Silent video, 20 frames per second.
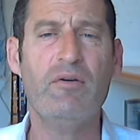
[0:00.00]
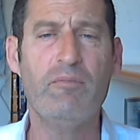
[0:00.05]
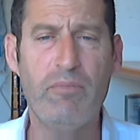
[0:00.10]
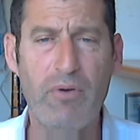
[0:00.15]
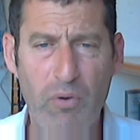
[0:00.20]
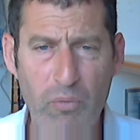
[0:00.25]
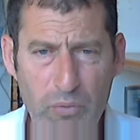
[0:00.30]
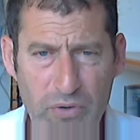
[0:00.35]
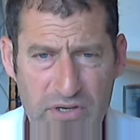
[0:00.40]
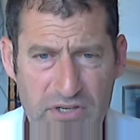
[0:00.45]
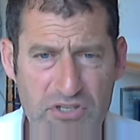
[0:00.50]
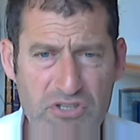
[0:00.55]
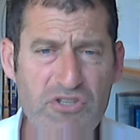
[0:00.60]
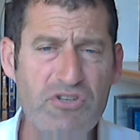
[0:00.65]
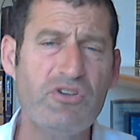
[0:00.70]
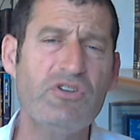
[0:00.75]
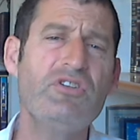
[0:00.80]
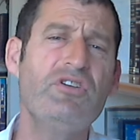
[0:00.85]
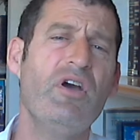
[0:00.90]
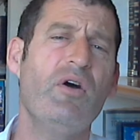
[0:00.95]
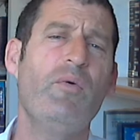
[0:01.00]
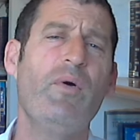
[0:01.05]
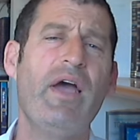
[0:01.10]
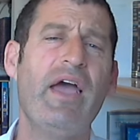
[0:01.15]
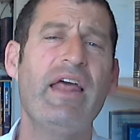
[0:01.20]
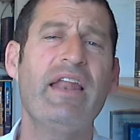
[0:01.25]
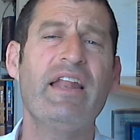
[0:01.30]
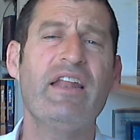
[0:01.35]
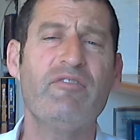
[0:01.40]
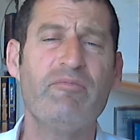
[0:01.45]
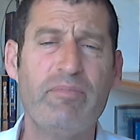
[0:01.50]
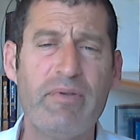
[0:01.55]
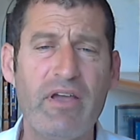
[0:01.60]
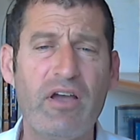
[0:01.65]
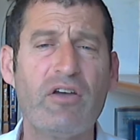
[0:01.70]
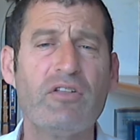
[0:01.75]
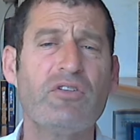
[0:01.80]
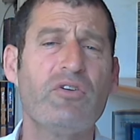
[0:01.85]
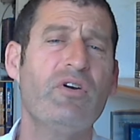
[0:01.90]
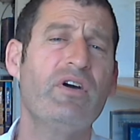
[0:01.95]
But we should go ahead and have
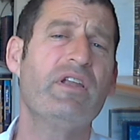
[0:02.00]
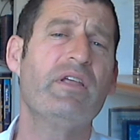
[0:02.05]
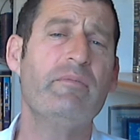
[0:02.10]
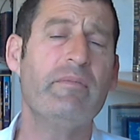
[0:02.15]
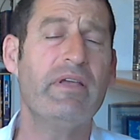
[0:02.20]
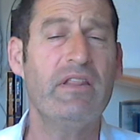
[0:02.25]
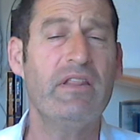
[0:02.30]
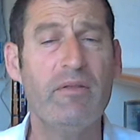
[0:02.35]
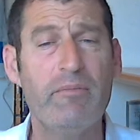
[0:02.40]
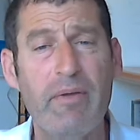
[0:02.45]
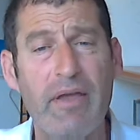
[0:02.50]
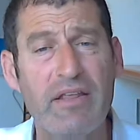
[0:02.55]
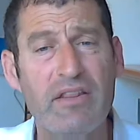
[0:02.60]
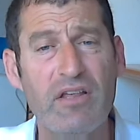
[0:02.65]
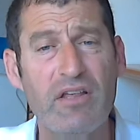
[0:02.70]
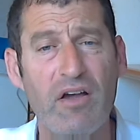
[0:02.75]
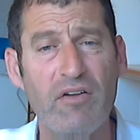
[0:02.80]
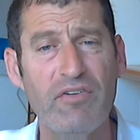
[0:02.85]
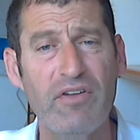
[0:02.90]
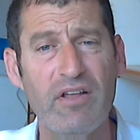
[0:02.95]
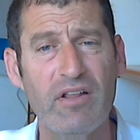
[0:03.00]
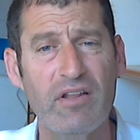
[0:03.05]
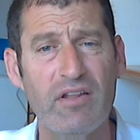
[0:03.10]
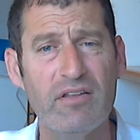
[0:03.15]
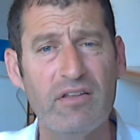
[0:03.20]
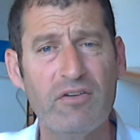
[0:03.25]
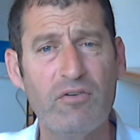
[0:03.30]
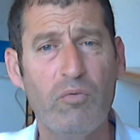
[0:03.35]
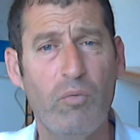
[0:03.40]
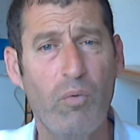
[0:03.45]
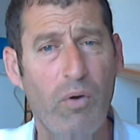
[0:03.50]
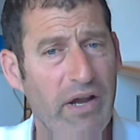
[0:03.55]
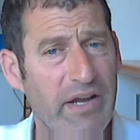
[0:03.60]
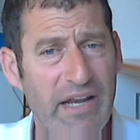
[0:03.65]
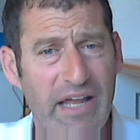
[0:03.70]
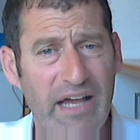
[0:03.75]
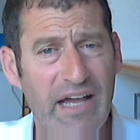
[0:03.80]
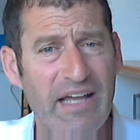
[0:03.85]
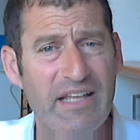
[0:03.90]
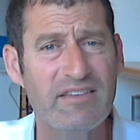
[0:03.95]
Birchat Kohanim the Beit Avel. Why
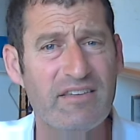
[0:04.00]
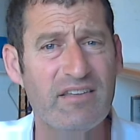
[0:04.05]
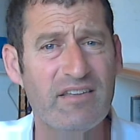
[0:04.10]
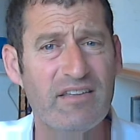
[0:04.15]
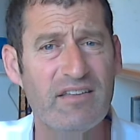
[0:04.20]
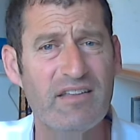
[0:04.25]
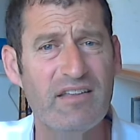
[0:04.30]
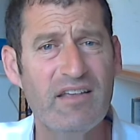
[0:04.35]
not?